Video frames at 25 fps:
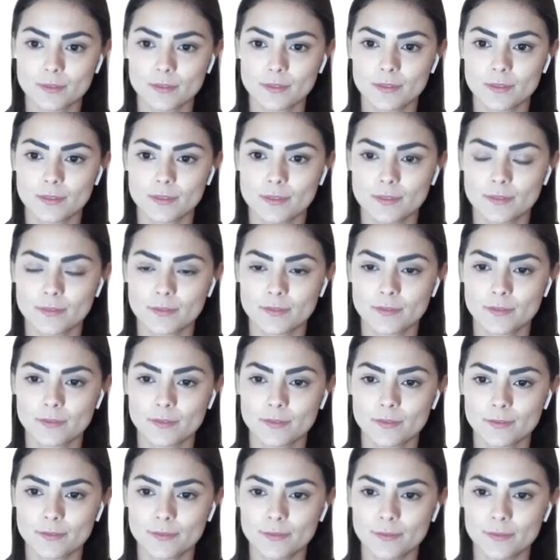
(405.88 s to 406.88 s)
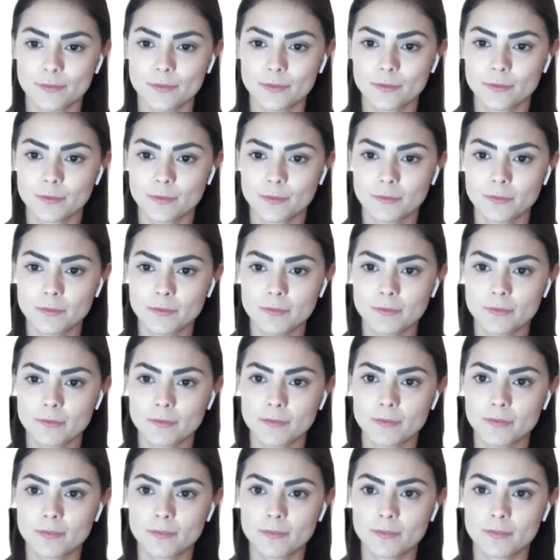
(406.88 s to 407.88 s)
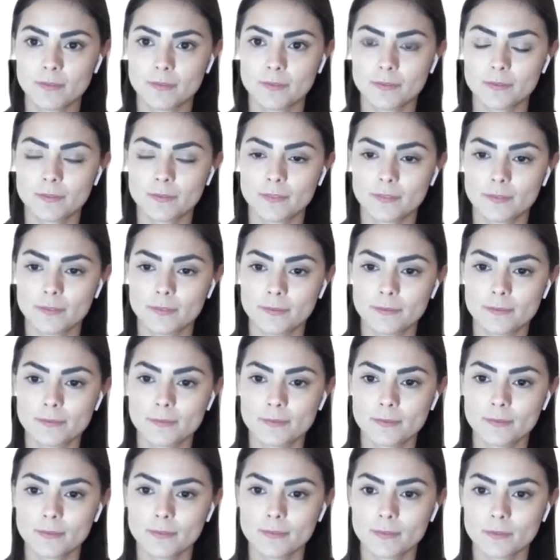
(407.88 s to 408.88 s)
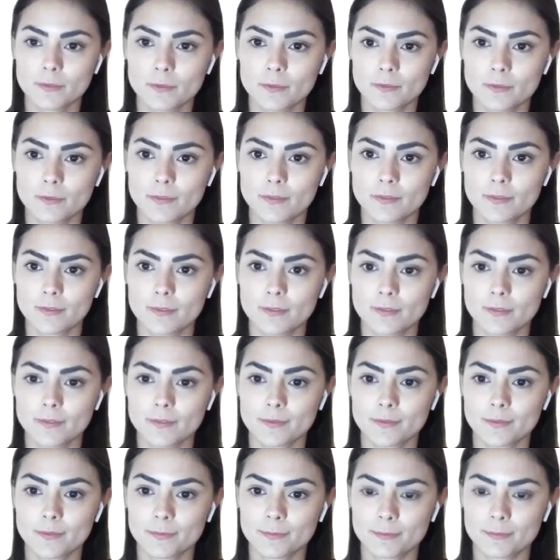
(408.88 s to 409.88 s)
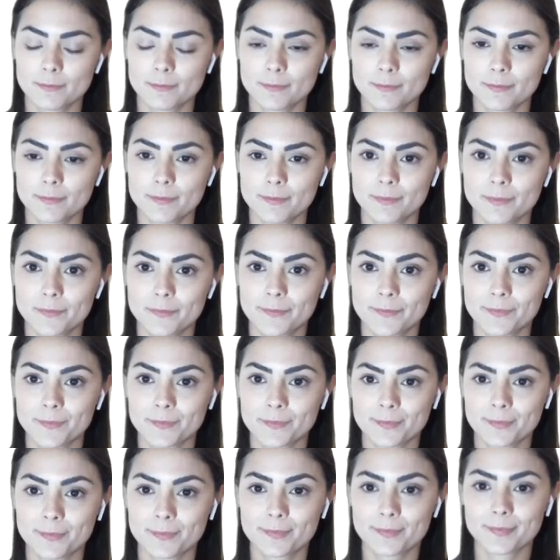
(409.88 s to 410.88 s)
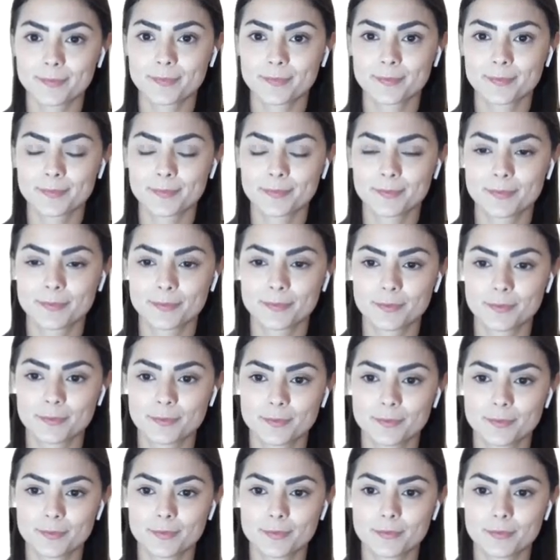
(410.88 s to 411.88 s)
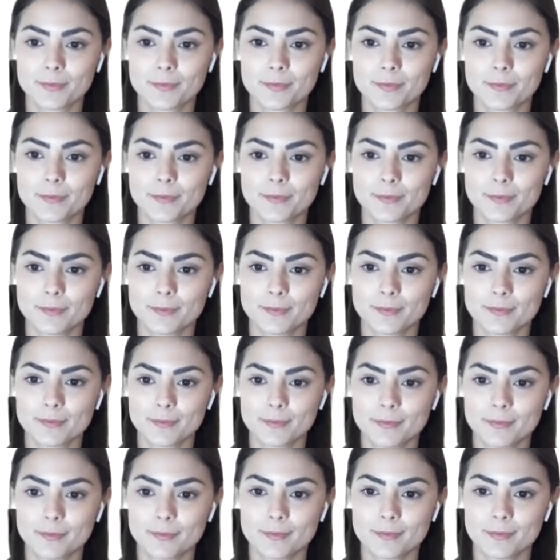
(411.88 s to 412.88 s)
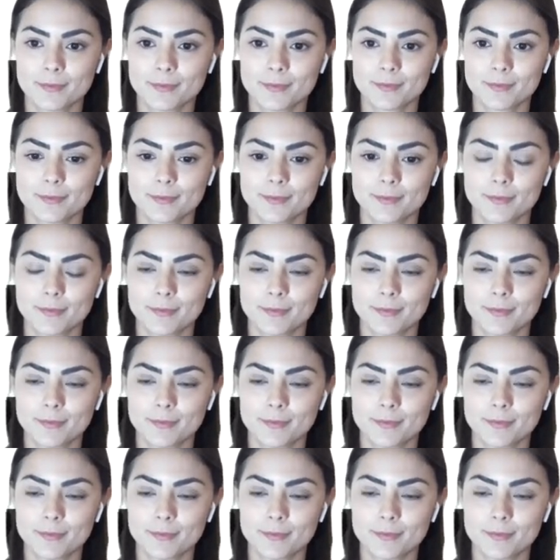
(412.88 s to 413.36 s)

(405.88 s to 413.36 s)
This person isn't speaking.